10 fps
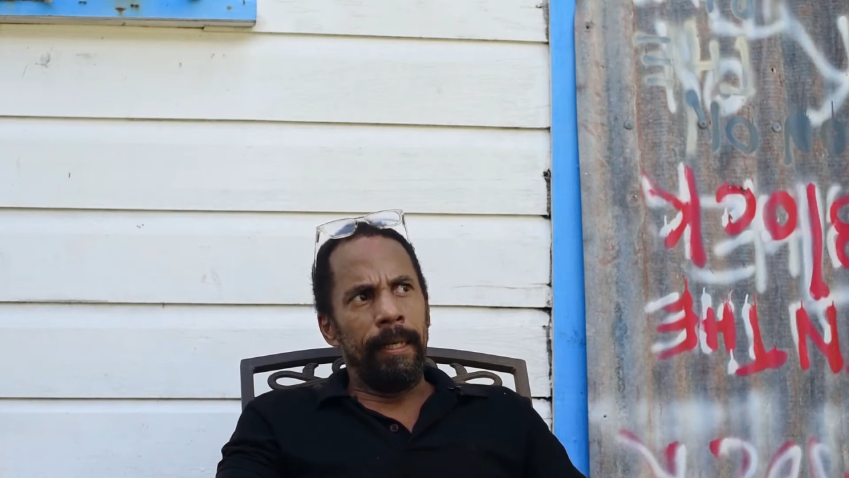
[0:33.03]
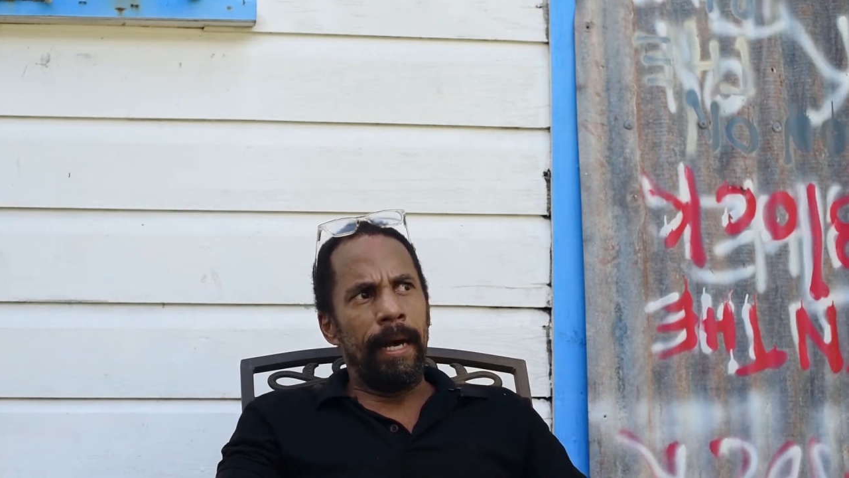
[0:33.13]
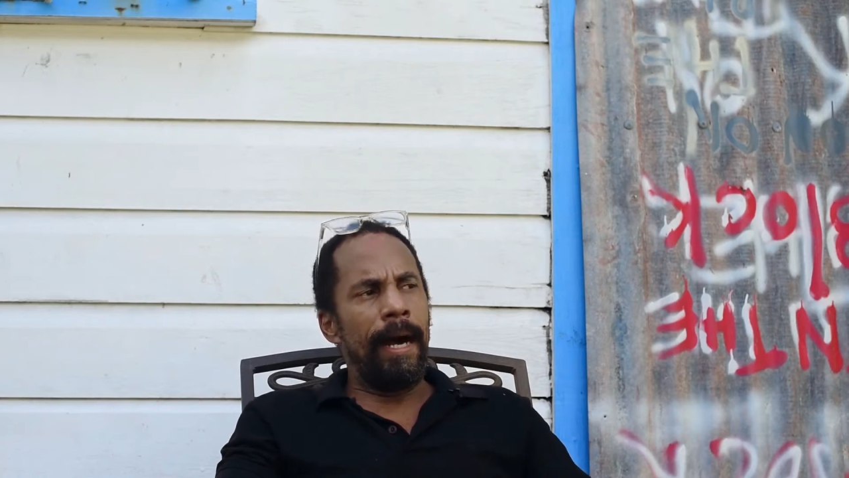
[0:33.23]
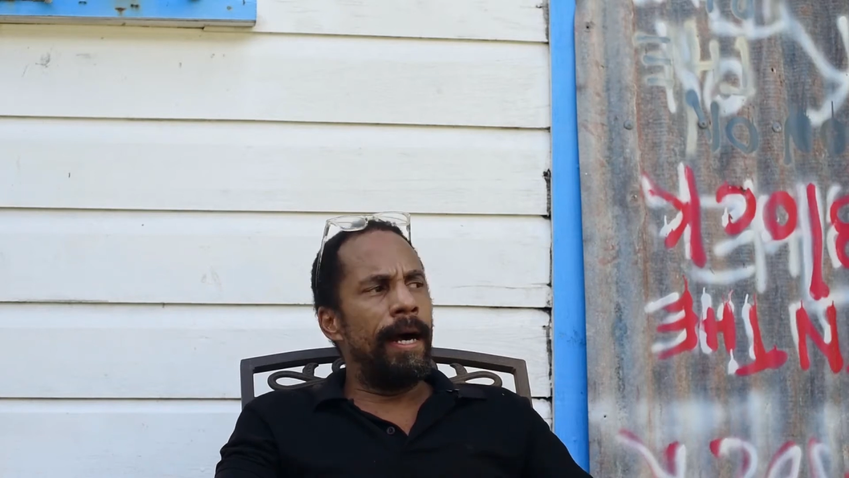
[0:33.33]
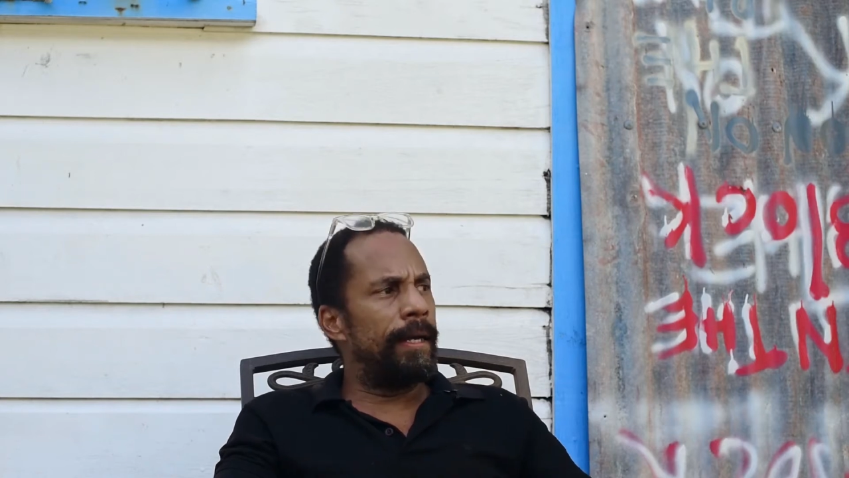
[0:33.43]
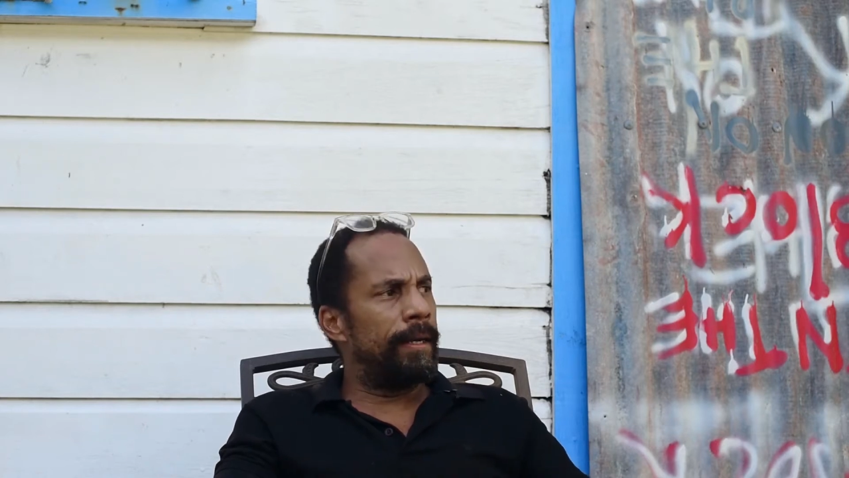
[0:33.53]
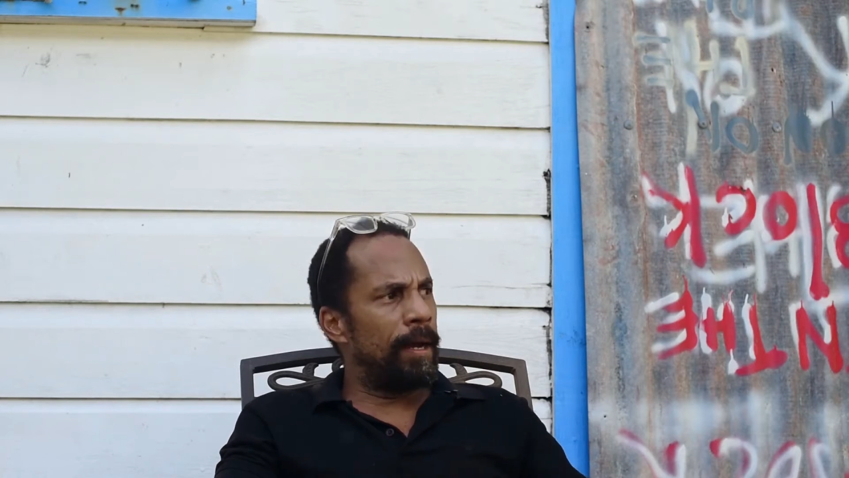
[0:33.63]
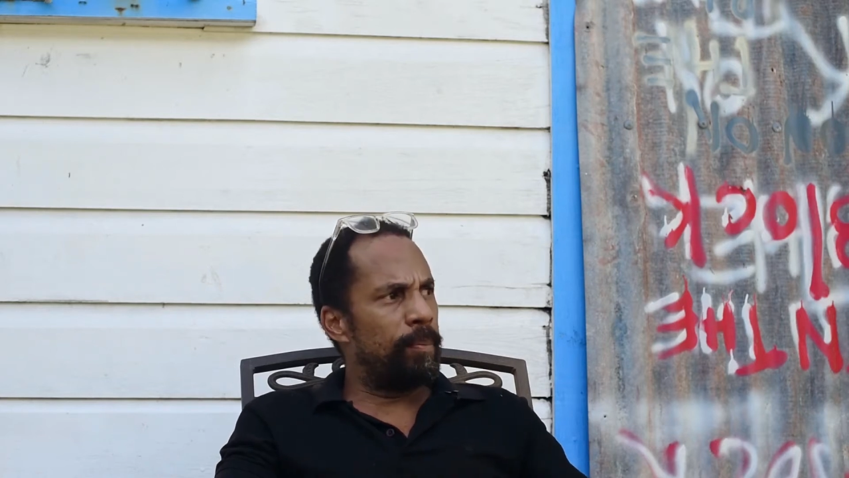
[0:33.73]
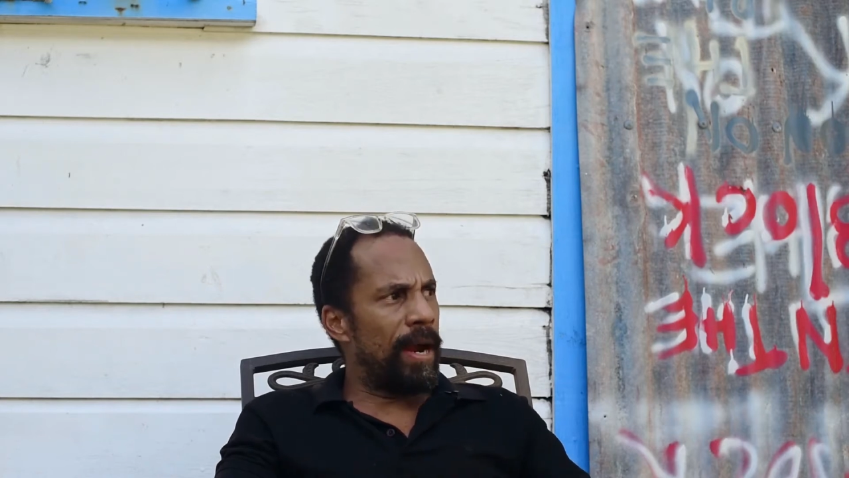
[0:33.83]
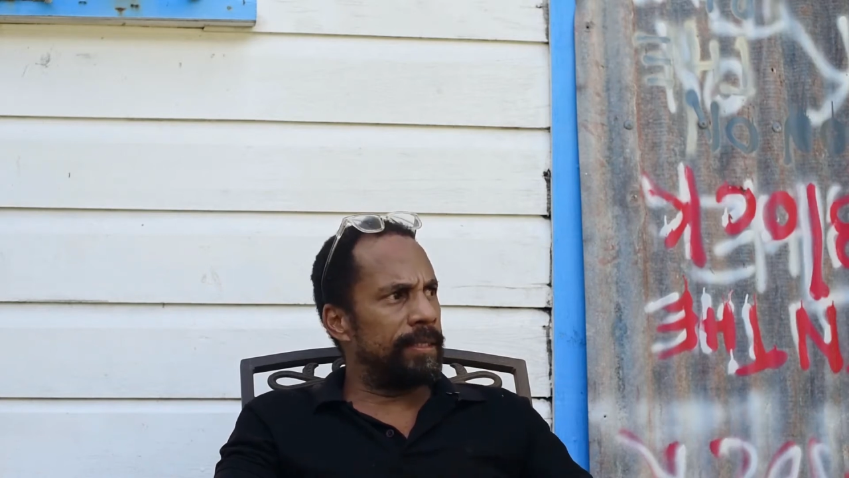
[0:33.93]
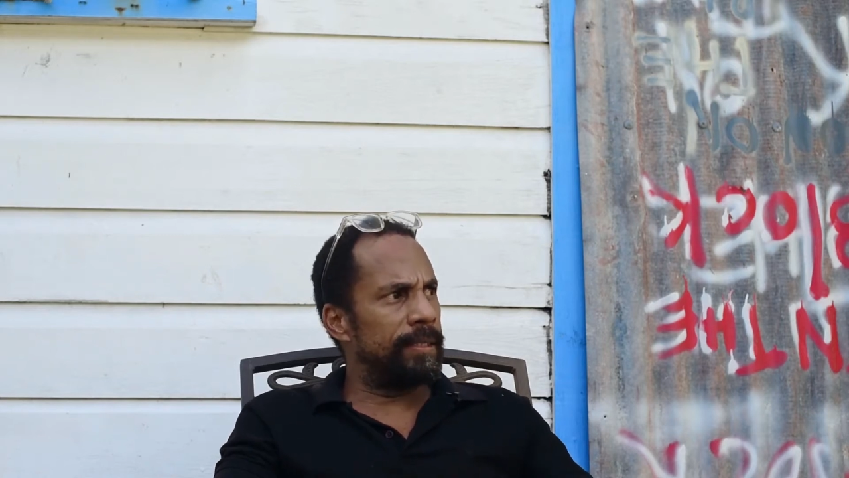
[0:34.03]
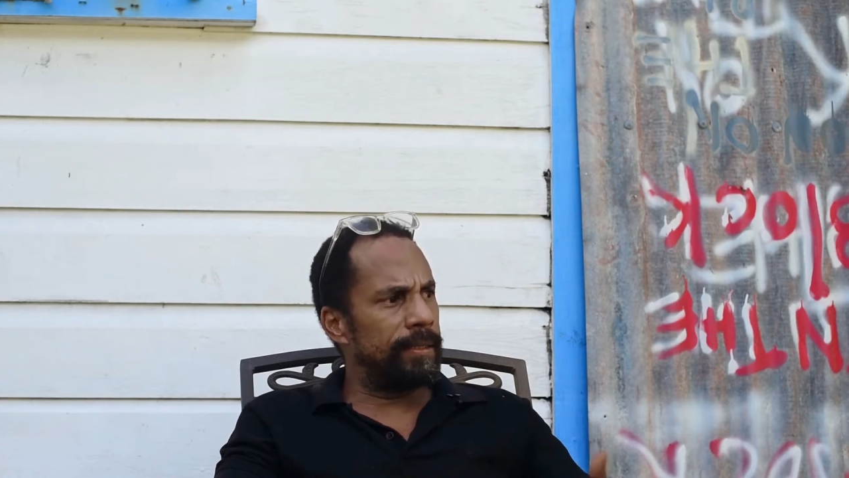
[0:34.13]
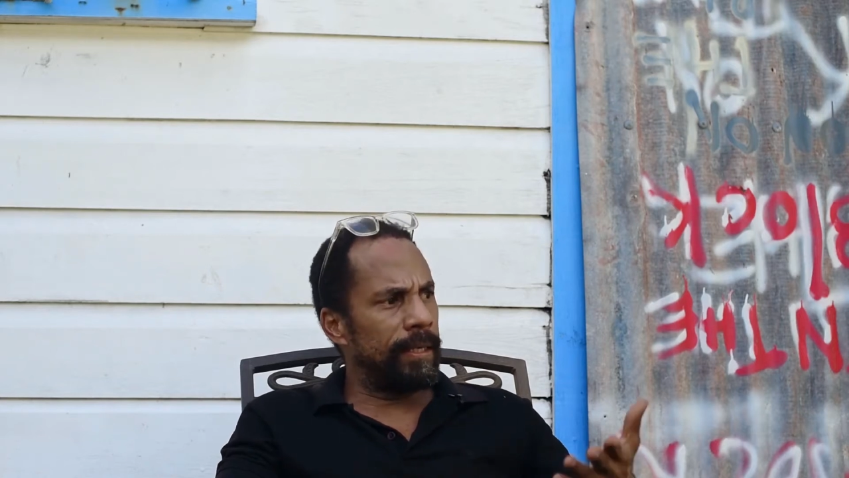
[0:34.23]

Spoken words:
And I practice